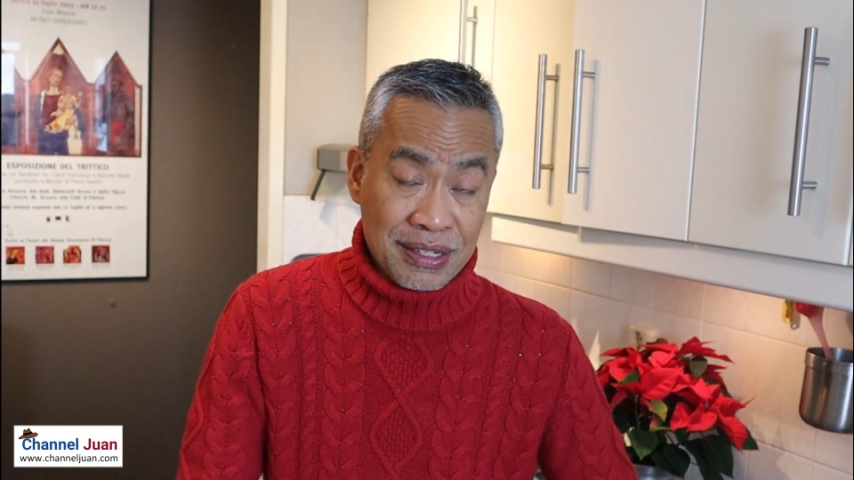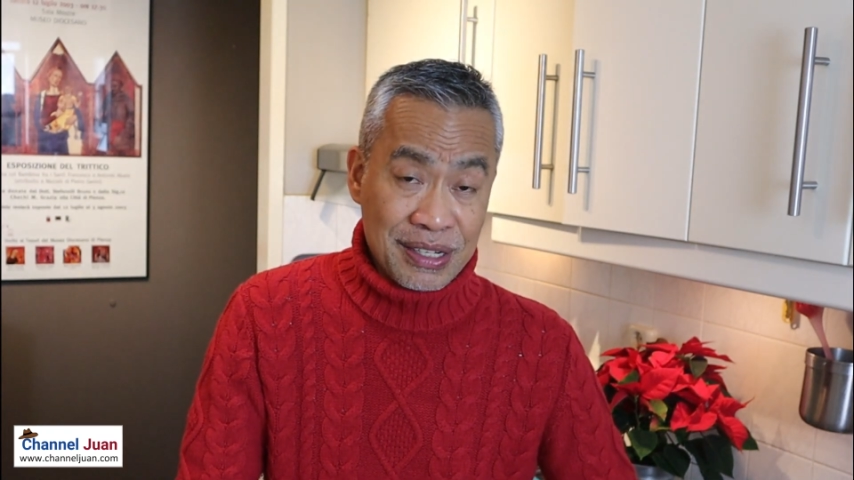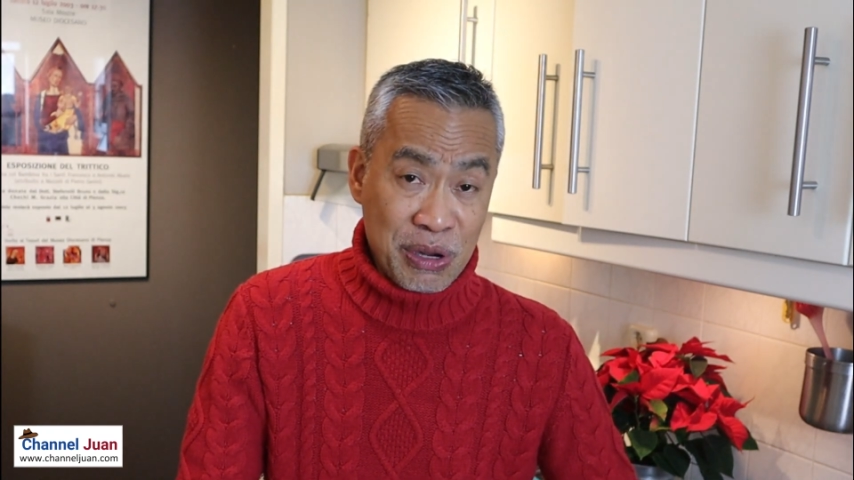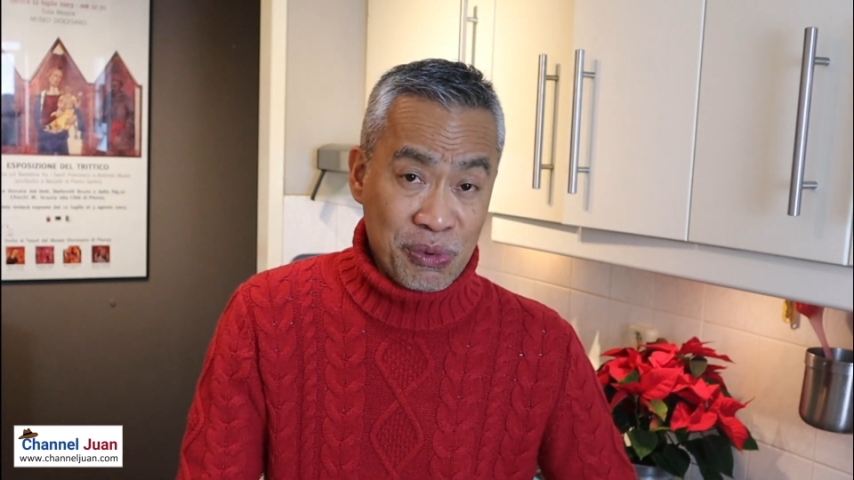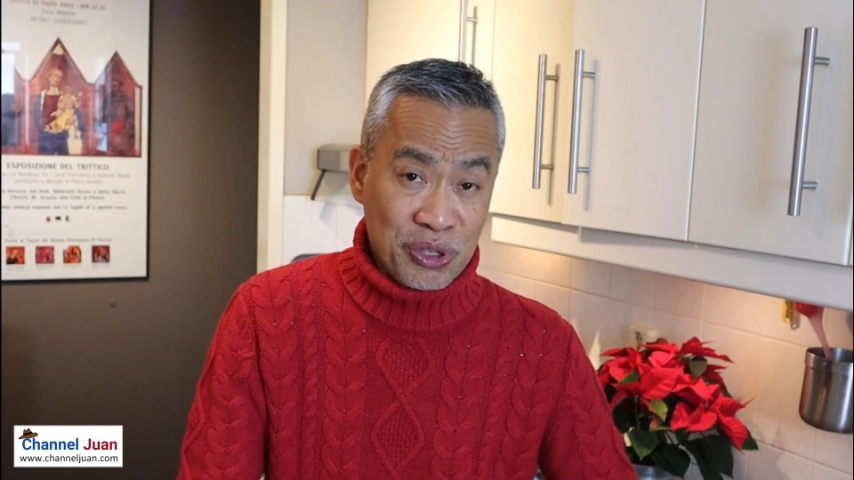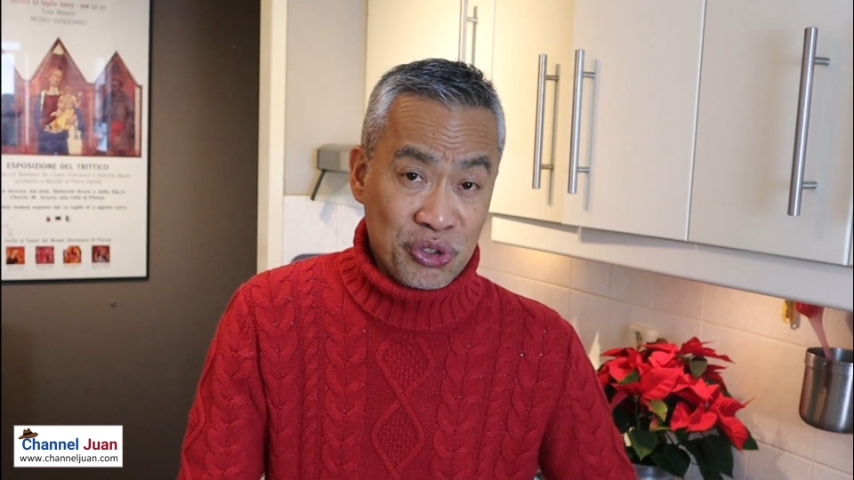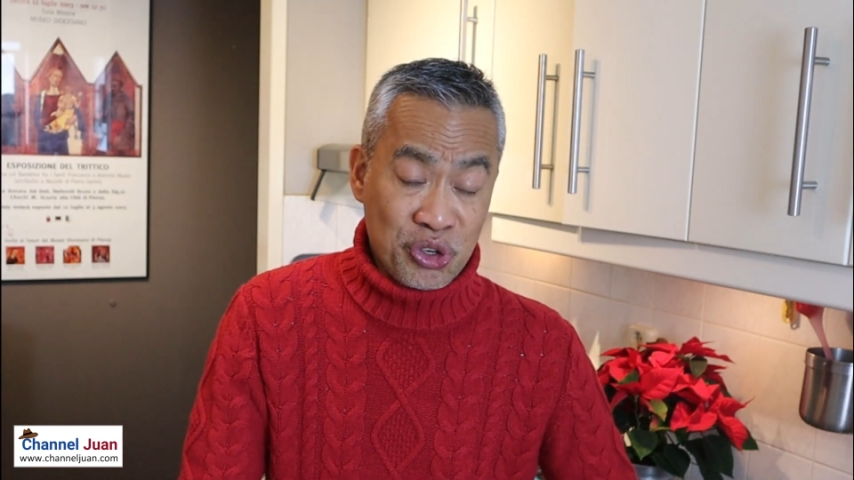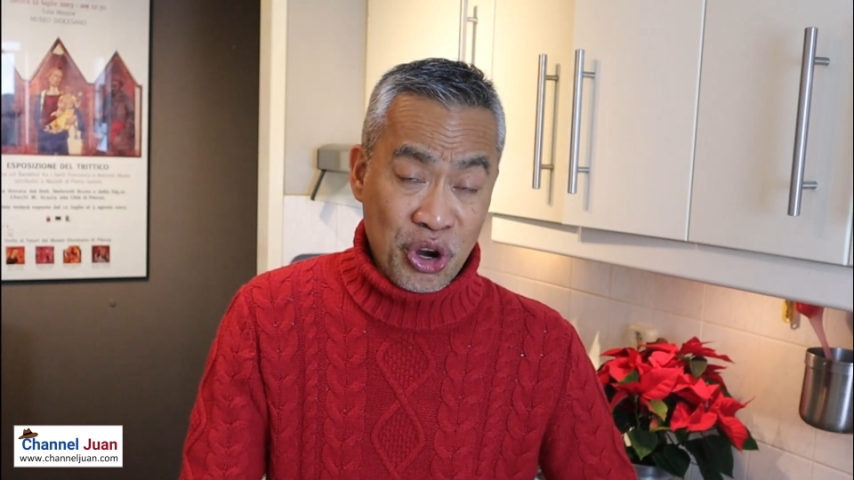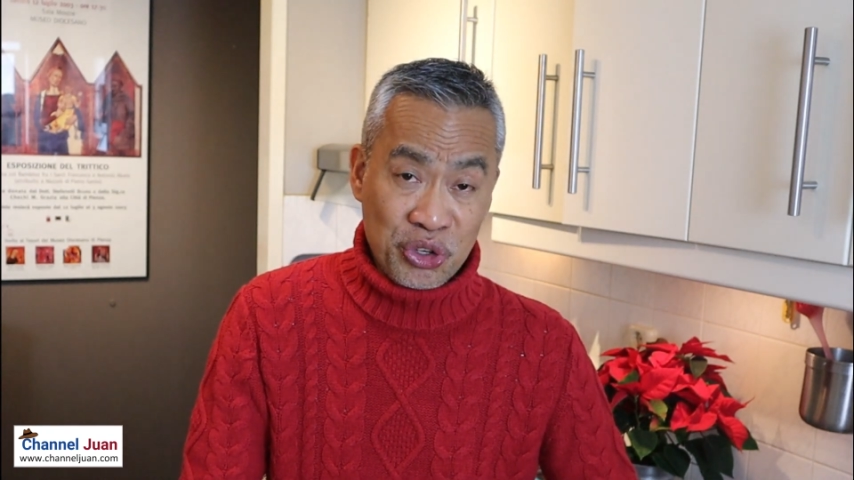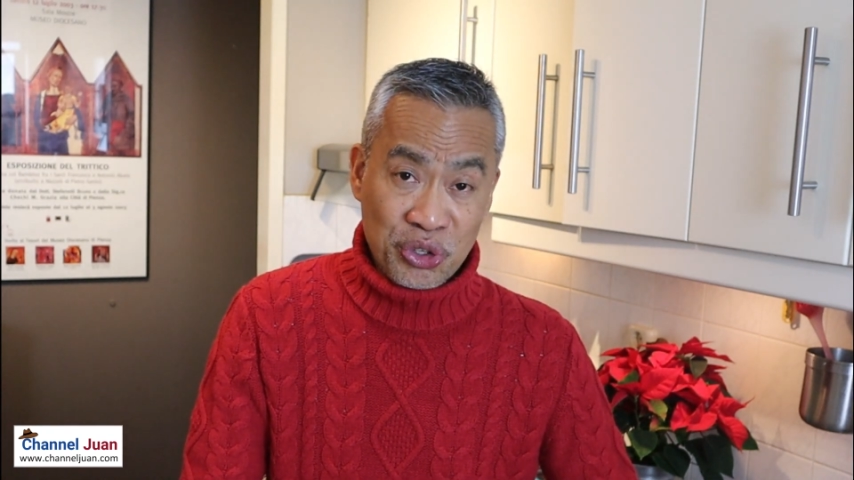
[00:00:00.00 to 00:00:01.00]
They would
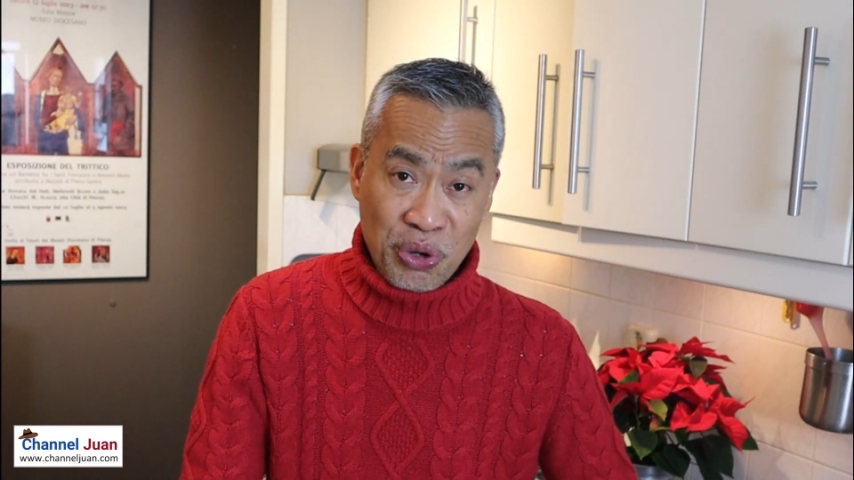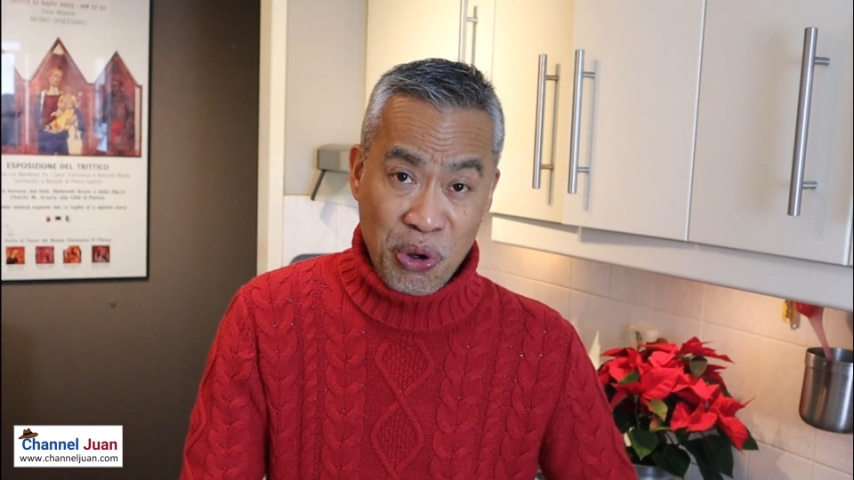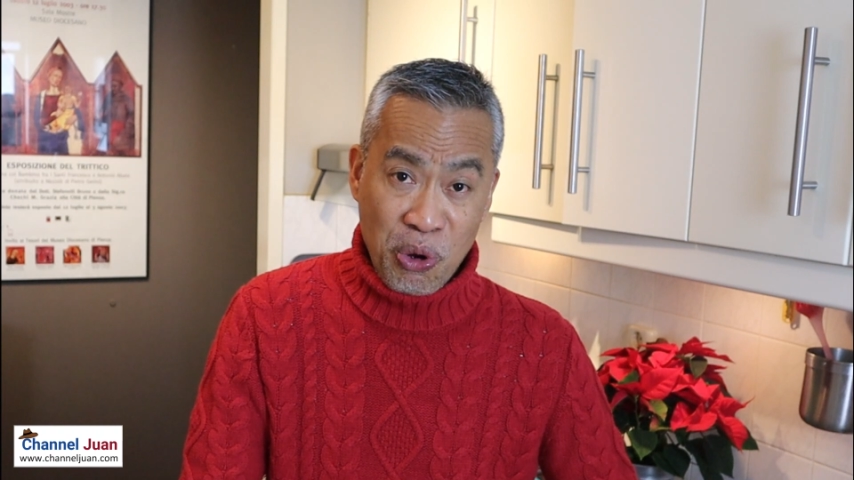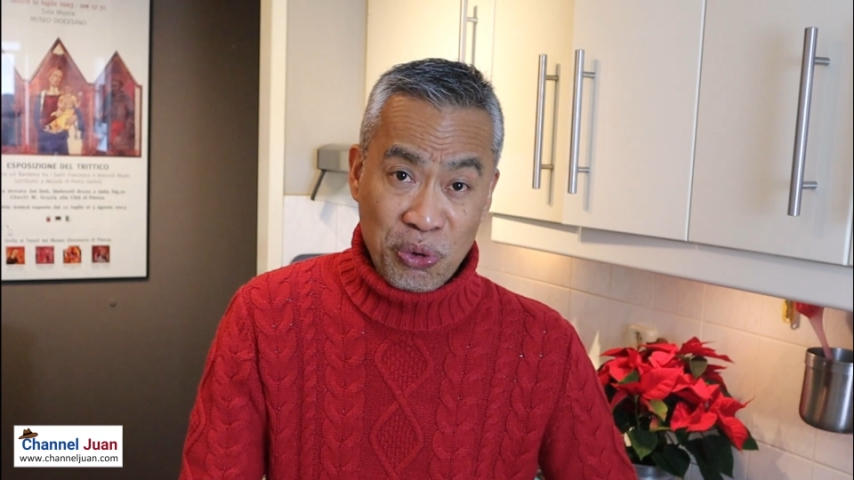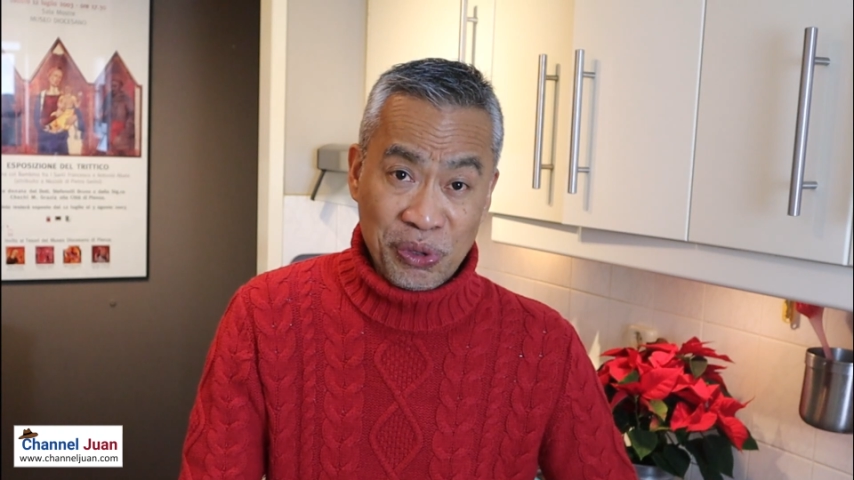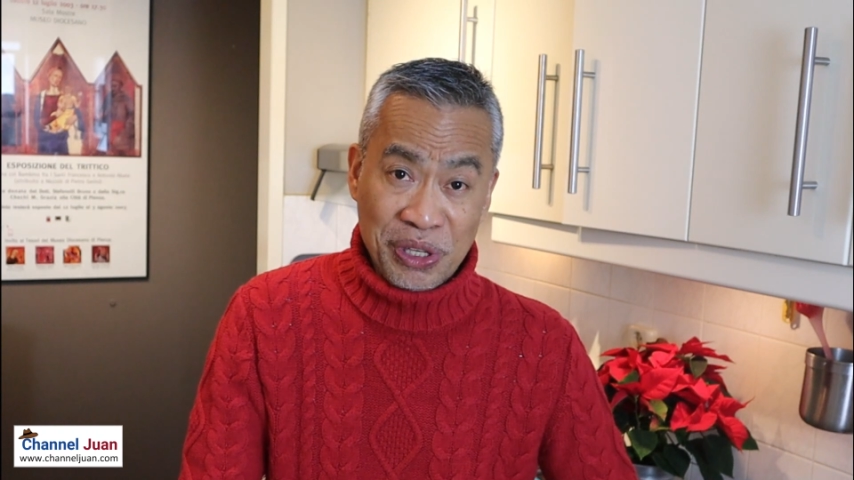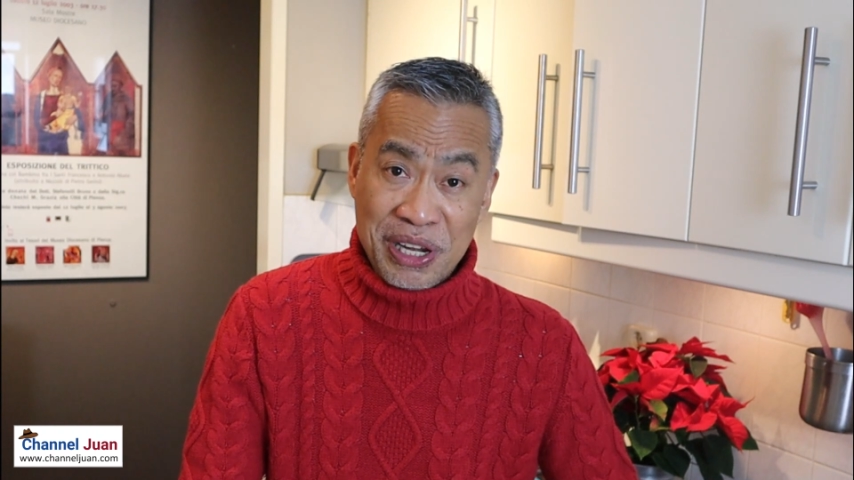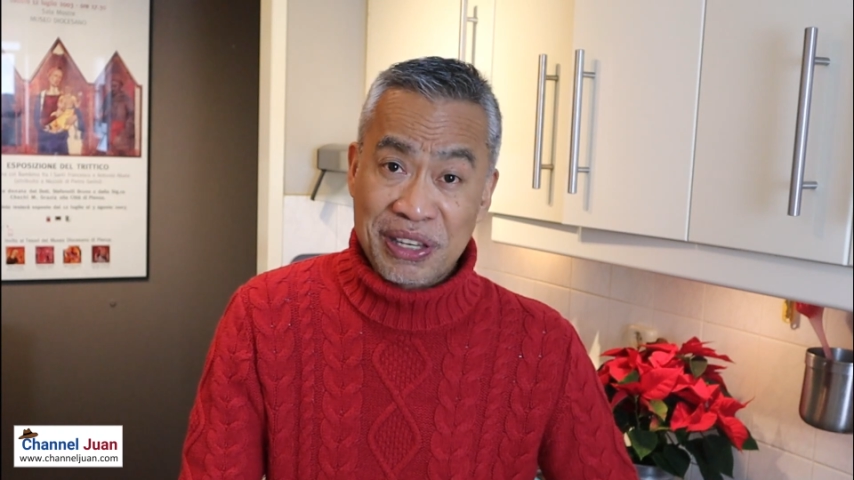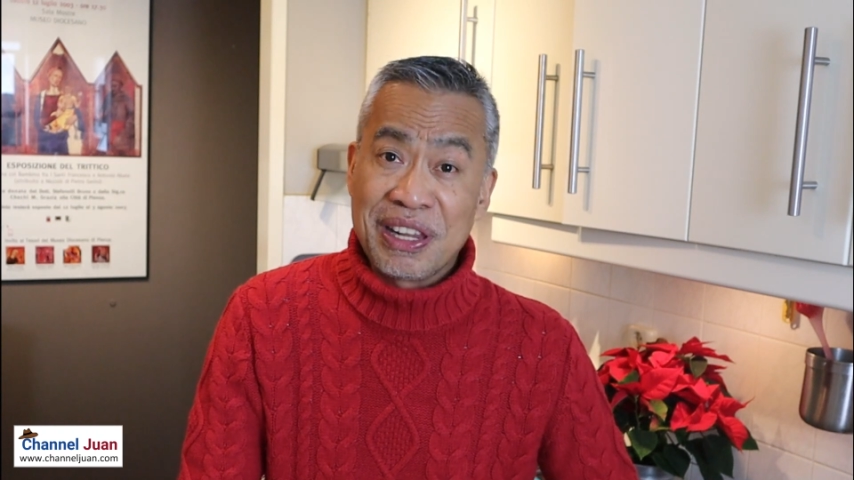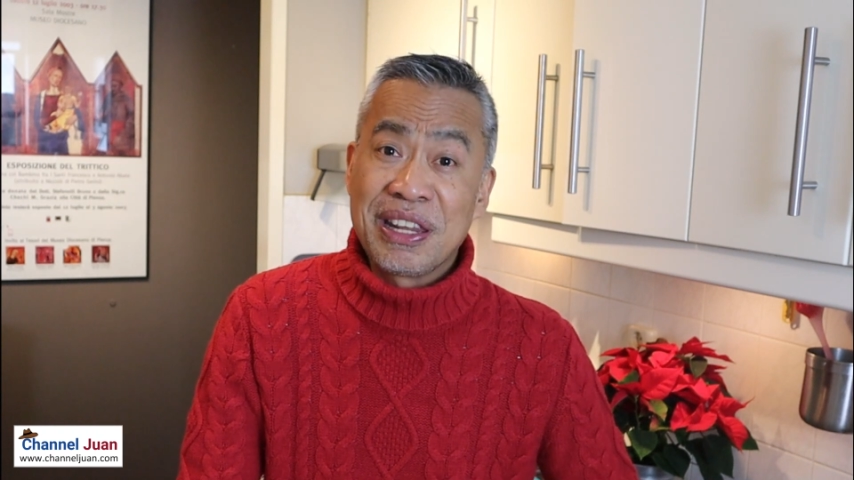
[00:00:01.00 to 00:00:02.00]
touch
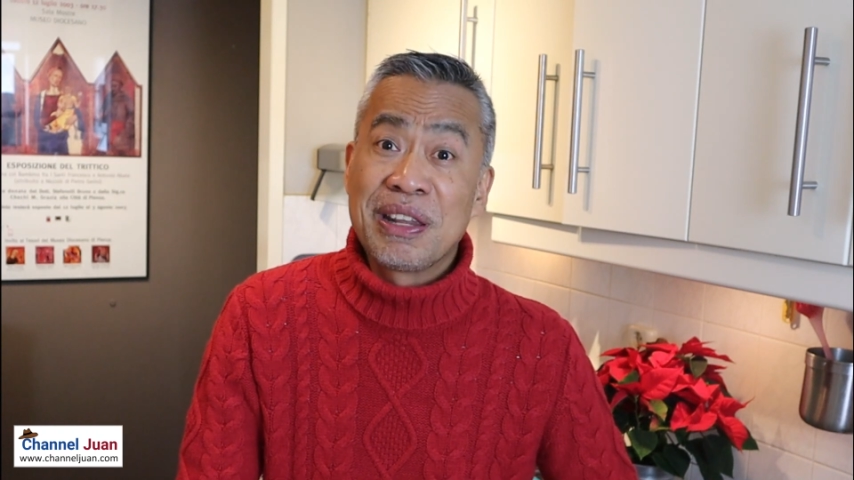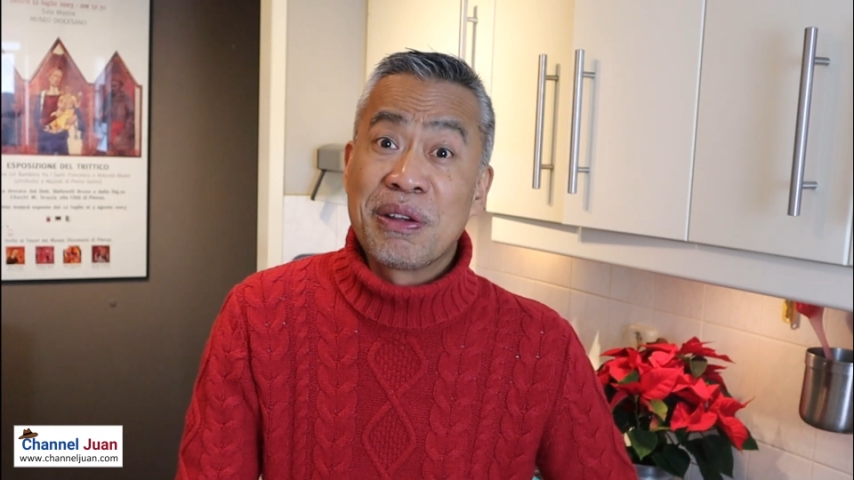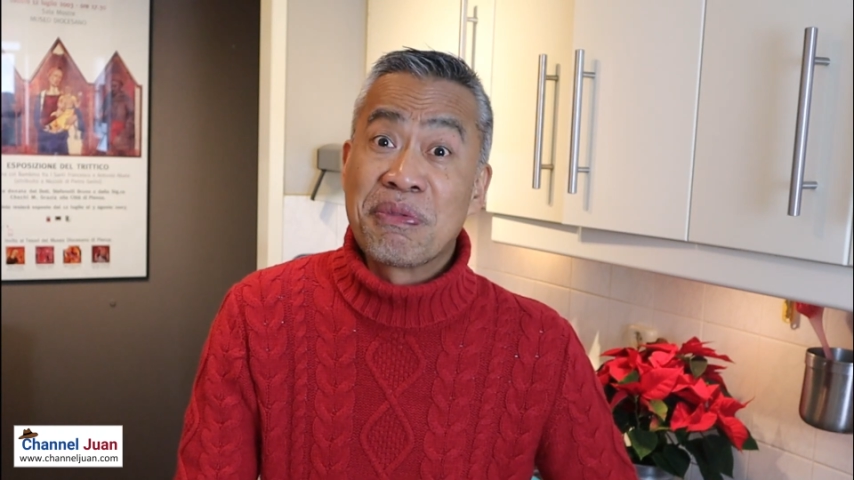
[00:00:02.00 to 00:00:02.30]
only the